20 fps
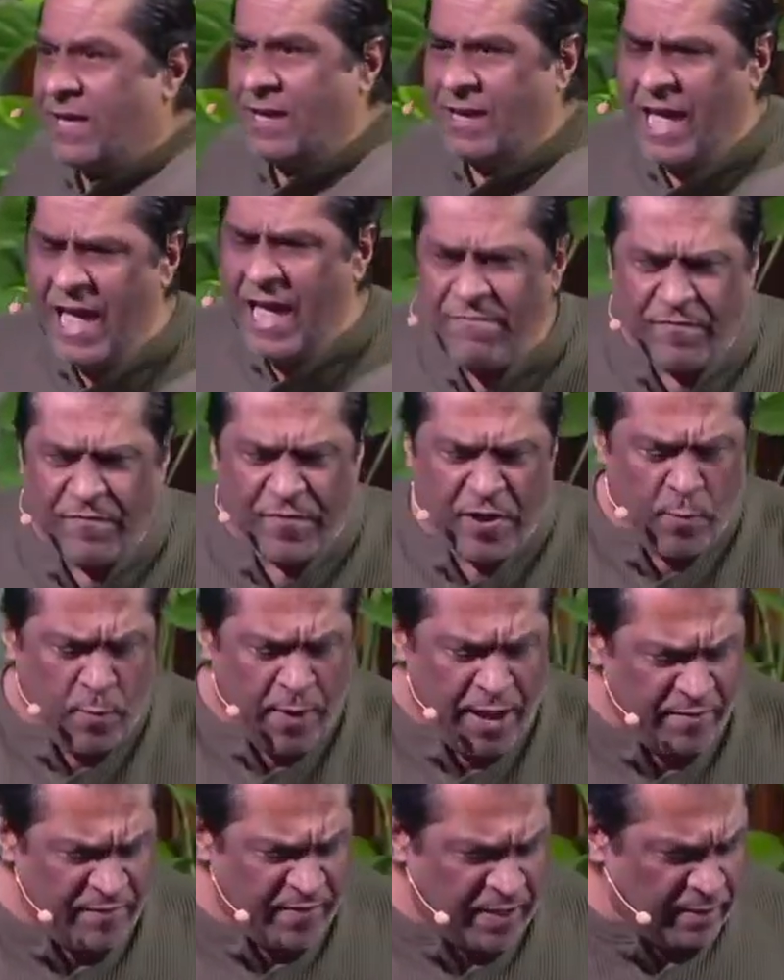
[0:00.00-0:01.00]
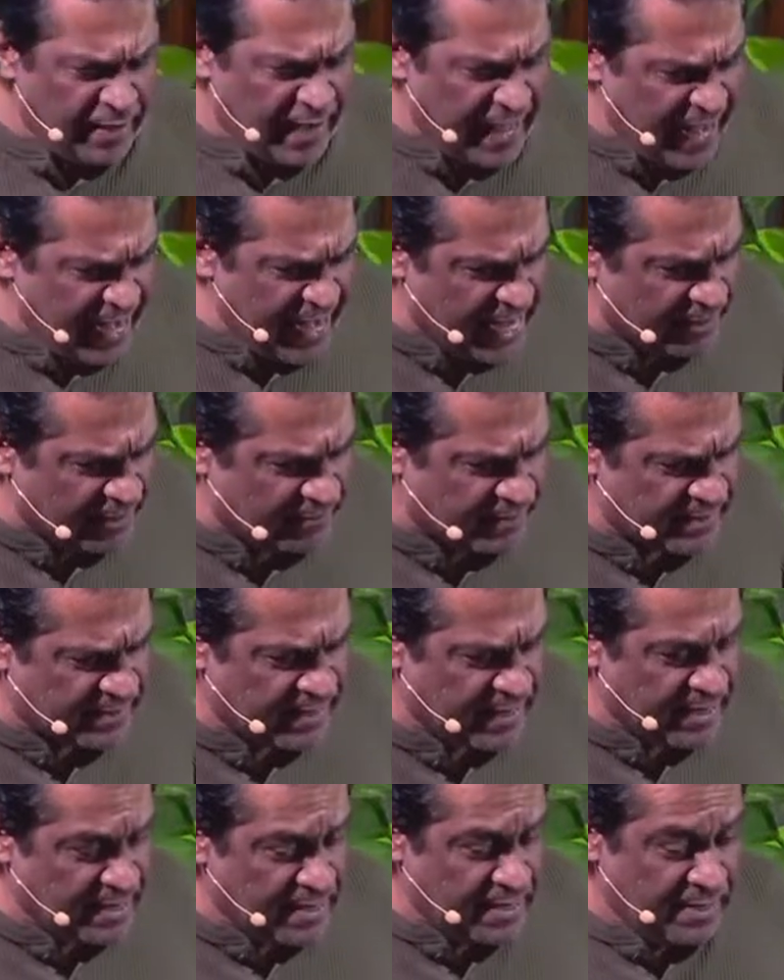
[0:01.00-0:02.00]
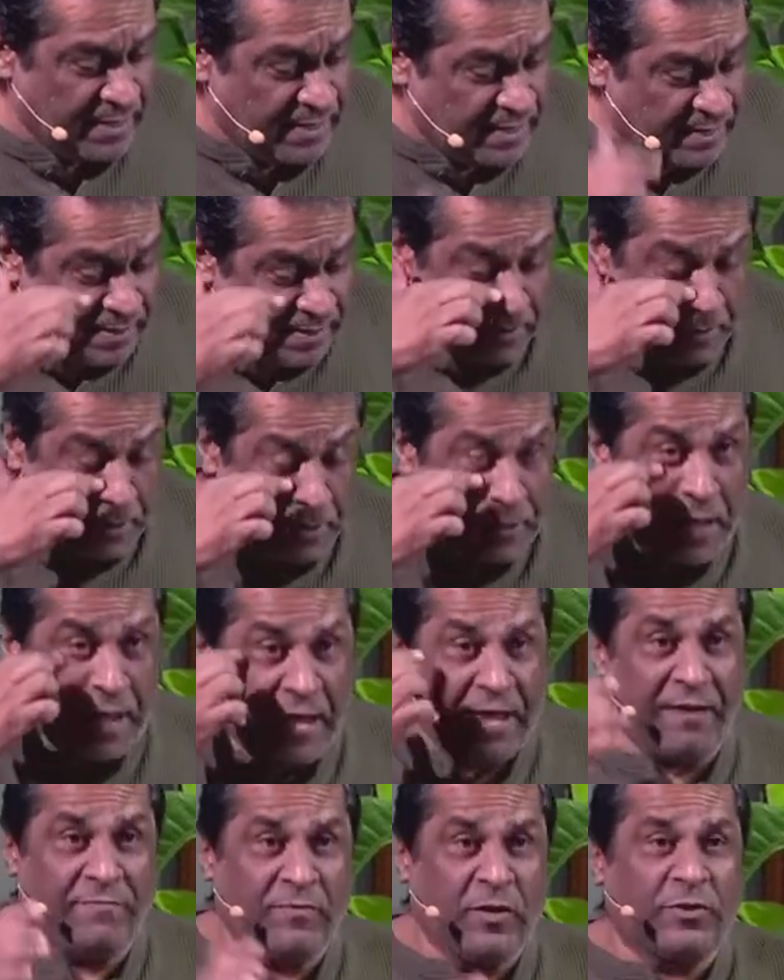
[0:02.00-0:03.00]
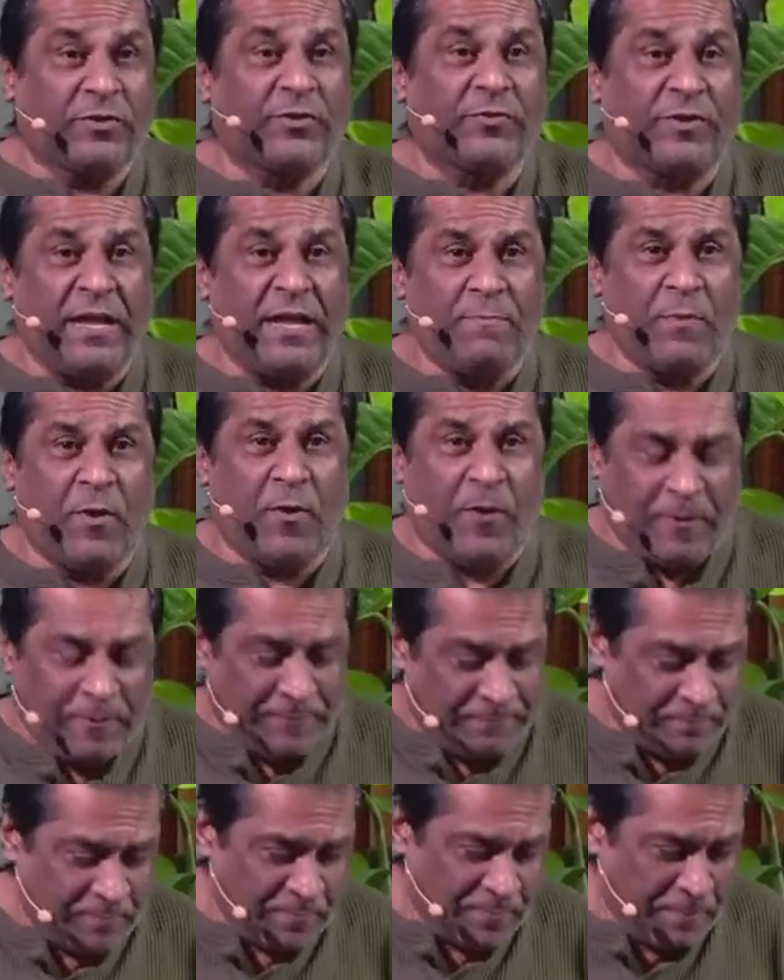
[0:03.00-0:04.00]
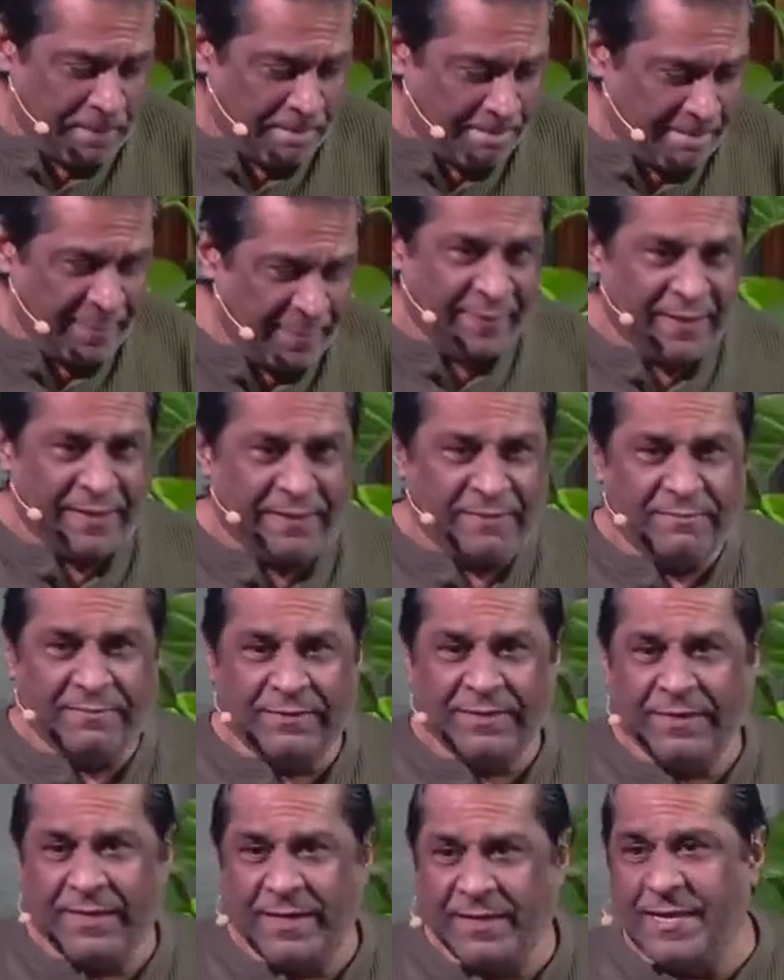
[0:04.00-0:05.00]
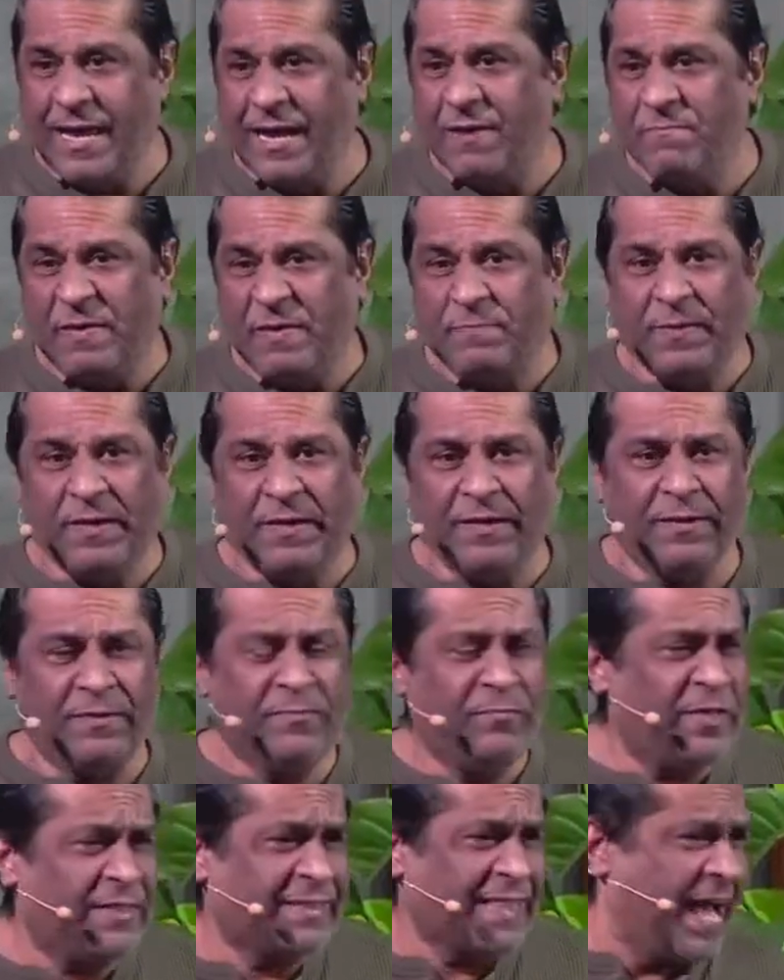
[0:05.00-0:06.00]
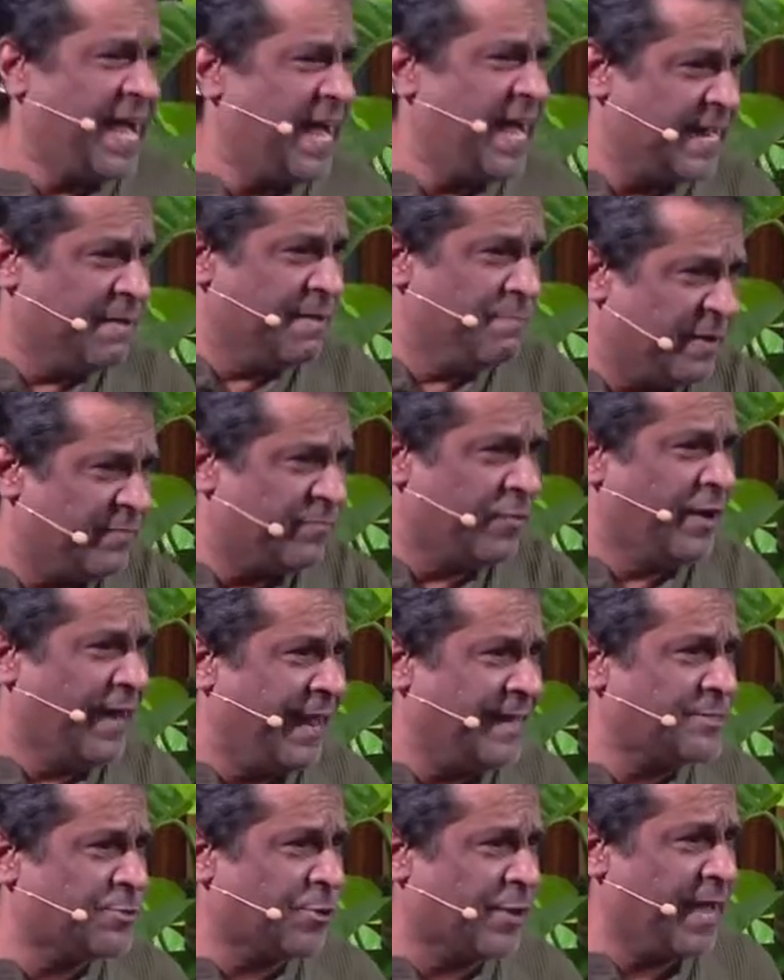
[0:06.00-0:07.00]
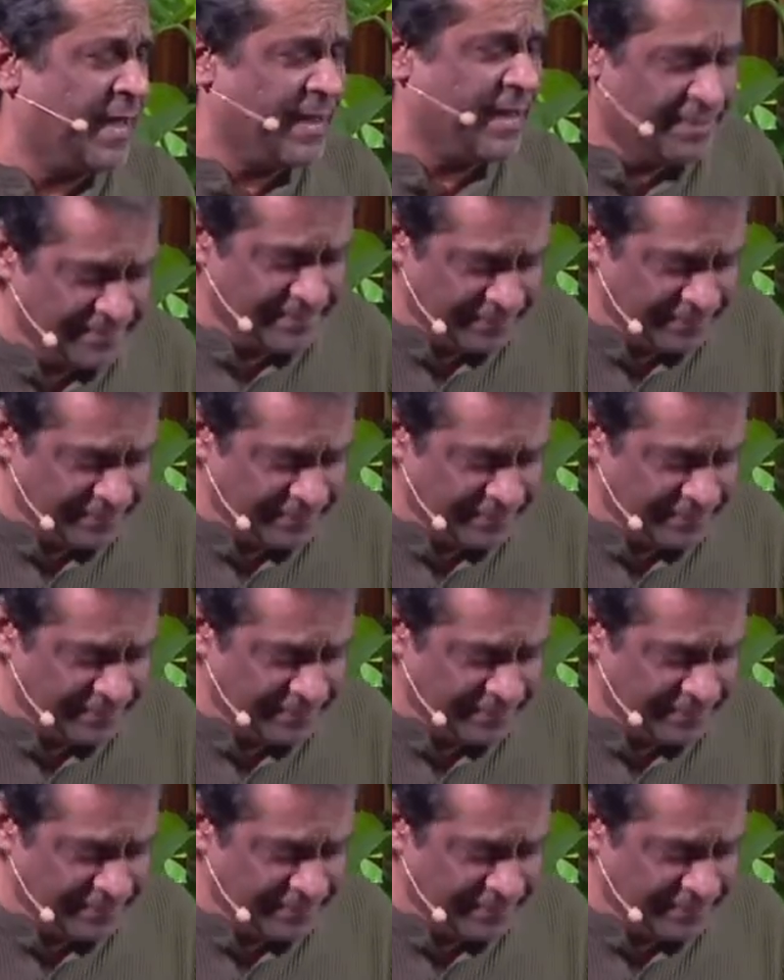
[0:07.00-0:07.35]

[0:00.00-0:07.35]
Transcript: Everywhere of our lives. Okay, I've got 3 more. Young people, we tahan a bit for lunch, okay?